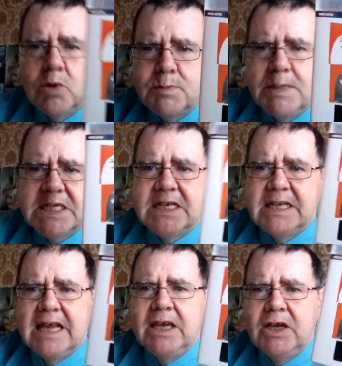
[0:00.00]
goes missing
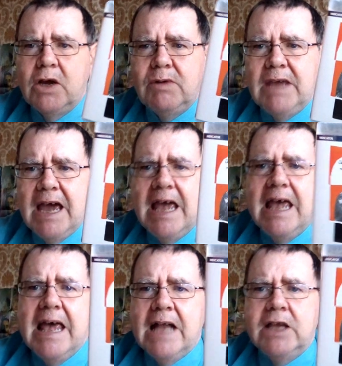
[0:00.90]
and that, you know, yeah,
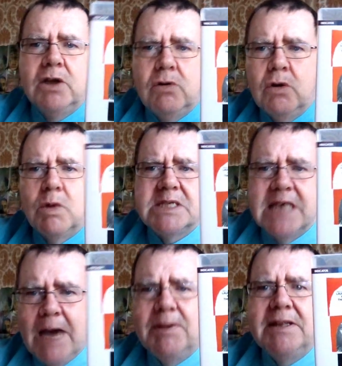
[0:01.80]
and you don't know what's
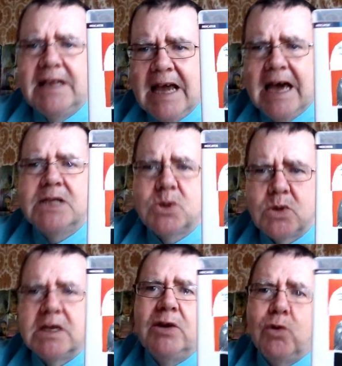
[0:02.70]
happened and that. It's
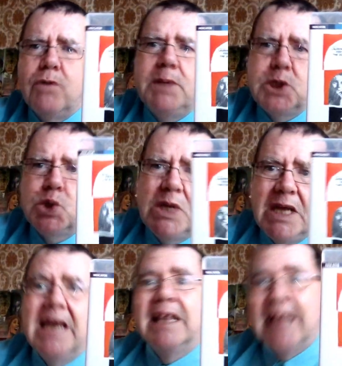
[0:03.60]
sort of another
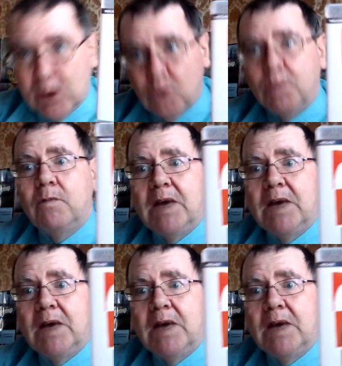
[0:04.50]
mystery, like Double